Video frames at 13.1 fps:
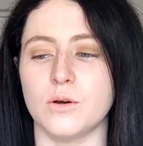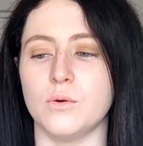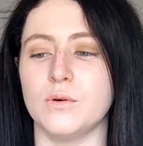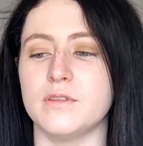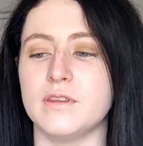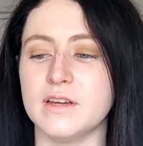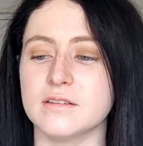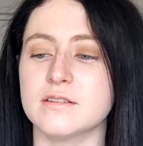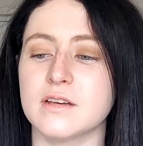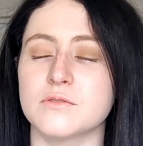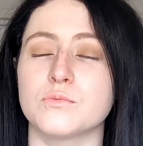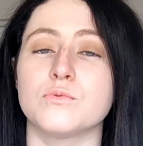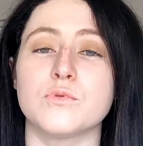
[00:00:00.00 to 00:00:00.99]
So this
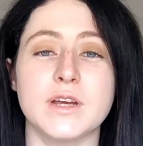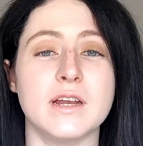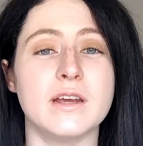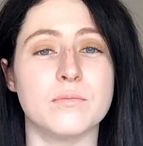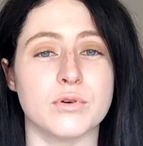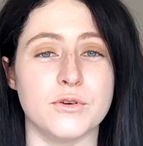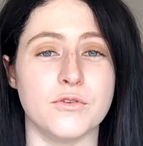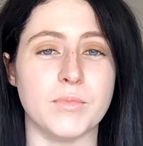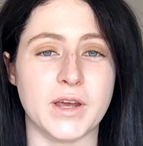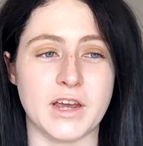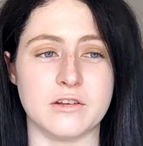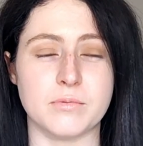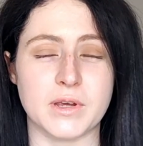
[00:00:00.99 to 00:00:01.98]
has really improved my
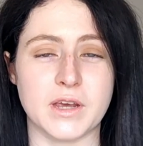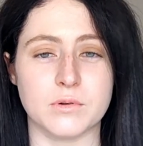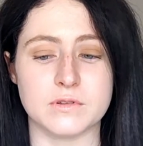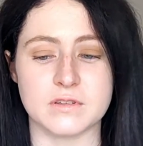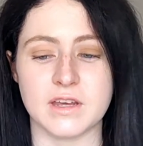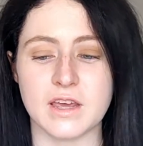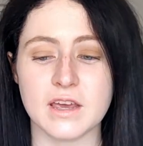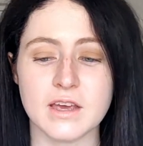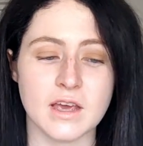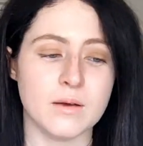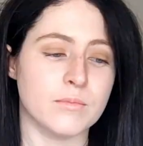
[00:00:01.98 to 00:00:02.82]
HbA1c.